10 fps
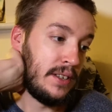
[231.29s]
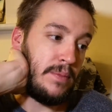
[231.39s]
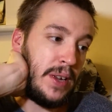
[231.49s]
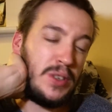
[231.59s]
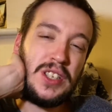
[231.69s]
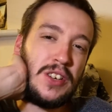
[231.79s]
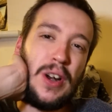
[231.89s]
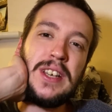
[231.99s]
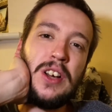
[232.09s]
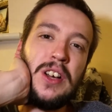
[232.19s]
It was just a great
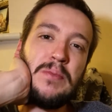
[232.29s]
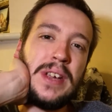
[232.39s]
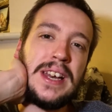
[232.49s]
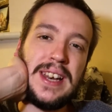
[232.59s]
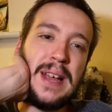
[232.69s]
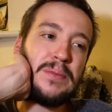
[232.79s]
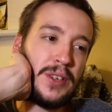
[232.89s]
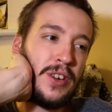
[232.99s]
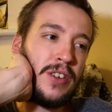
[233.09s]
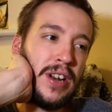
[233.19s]
time. We had an
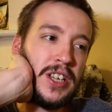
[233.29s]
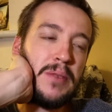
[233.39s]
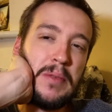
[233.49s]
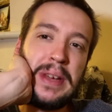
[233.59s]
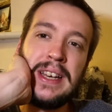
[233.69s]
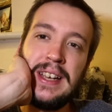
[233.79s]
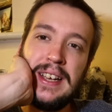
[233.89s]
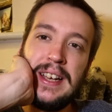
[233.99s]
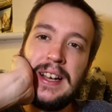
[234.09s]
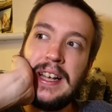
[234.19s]
absolutely great time. I mean,
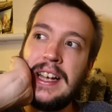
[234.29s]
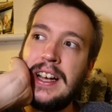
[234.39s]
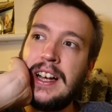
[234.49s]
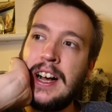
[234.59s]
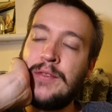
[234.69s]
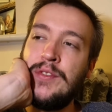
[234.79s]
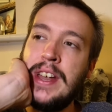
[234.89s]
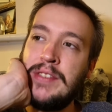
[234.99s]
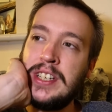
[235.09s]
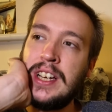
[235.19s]
I've
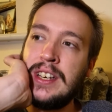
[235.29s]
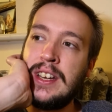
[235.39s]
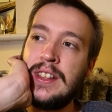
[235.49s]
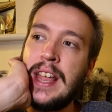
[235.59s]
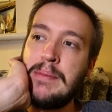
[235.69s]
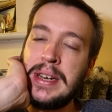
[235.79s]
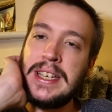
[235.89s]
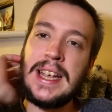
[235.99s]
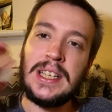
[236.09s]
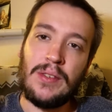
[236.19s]
never done that many
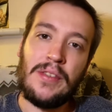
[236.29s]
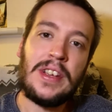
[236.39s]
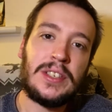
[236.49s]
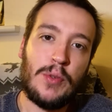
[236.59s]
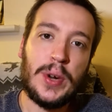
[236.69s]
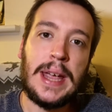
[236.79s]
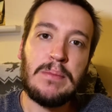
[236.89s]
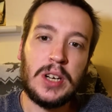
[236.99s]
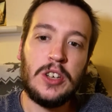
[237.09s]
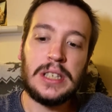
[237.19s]
days of a festival again
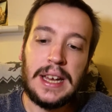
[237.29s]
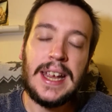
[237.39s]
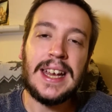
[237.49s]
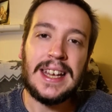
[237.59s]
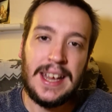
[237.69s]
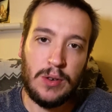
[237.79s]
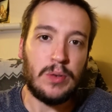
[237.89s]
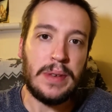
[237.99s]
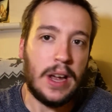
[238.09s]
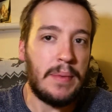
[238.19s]
because it killed
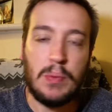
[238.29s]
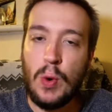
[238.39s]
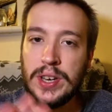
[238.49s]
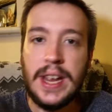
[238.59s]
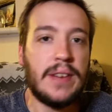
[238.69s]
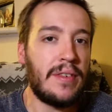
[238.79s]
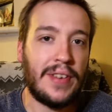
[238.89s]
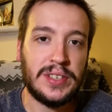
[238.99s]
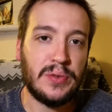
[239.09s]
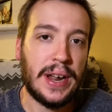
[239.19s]
me. I mean, one day of a
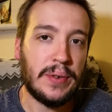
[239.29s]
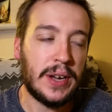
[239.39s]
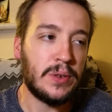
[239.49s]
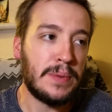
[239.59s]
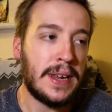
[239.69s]
festival now kills me.